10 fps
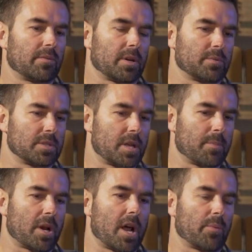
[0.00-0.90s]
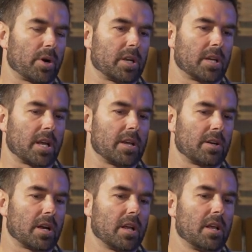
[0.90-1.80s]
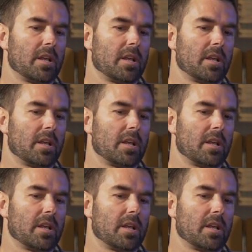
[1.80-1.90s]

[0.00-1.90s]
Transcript: when it was him and I working together.